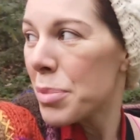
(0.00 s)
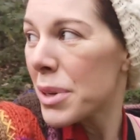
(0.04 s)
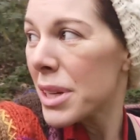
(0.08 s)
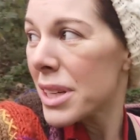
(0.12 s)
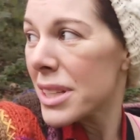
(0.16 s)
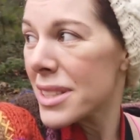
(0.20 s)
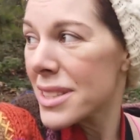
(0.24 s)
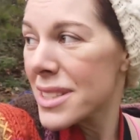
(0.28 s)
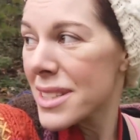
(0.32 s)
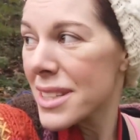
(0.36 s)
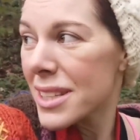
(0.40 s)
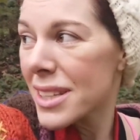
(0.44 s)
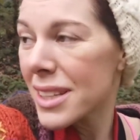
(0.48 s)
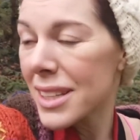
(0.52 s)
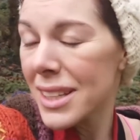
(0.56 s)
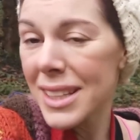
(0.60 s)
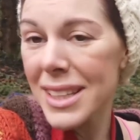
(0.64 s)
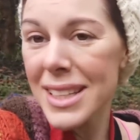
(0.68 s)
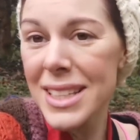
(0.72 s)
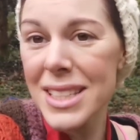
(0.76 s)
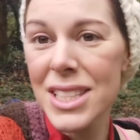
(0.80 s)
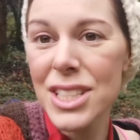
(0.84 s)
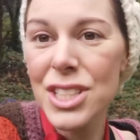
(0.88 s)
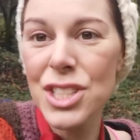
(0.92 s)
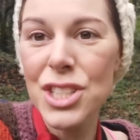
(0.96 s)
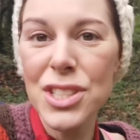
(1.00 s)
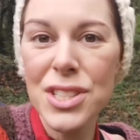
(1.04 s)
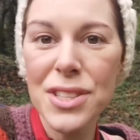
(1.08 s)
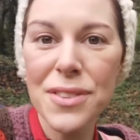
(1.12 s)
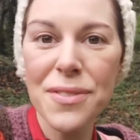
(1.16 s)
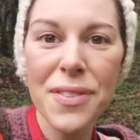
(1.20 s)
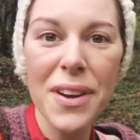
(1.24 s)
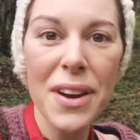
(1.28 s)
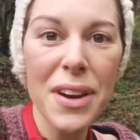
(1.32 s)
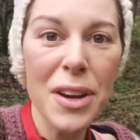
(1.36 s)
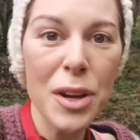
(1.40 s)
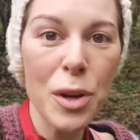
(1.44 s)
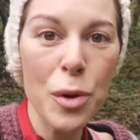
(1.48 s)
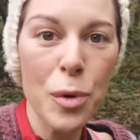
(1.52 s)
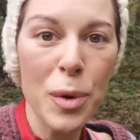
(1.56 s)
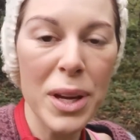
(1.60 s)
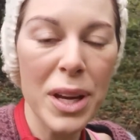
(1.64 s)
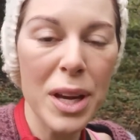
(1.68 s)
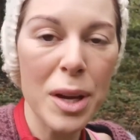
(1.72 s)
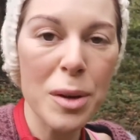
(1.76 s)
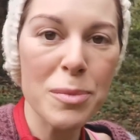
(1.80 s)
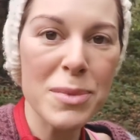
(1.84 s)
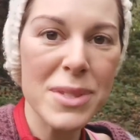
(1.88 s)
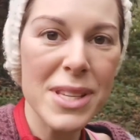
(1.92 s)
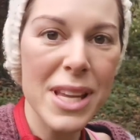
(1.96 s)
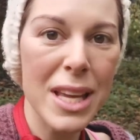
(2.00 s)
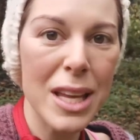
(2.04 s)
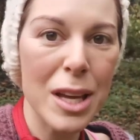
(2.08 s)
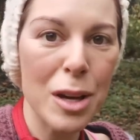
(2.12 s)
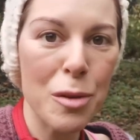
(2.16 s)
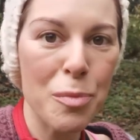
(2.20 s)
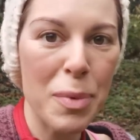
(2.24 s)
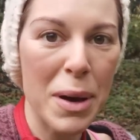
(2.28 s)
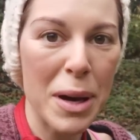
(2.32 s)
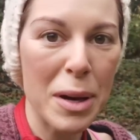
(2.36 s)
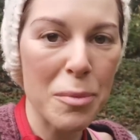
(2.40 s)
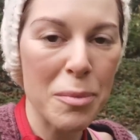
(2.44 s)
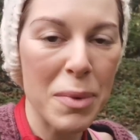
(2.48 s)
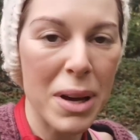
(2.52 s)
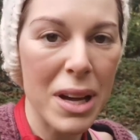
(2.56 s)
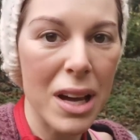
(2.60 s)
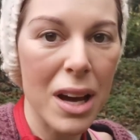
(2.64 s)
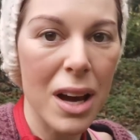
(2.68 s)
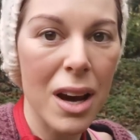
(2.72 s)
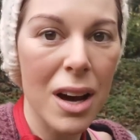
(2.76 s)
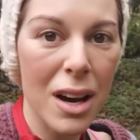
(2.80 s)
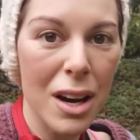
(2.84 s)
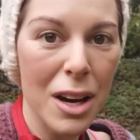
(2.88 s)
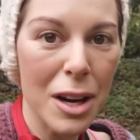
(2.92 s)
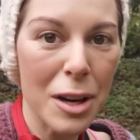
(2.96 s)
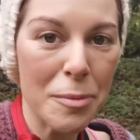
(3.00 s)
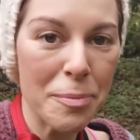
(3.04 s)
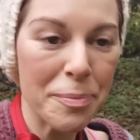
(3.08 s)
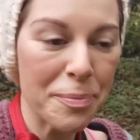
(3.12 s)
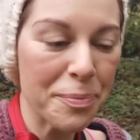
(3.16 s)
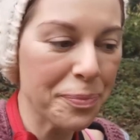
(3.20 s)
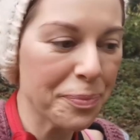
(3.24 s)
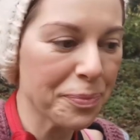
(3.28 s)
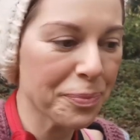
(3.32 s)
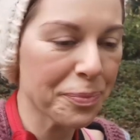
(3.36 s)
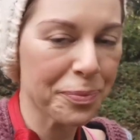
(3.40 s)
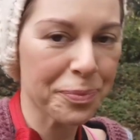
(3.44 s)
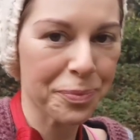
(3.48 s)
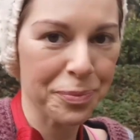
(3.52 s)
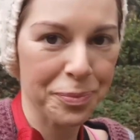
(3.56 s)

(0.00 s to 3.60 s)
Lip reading: But this is just a very quick update about my arm.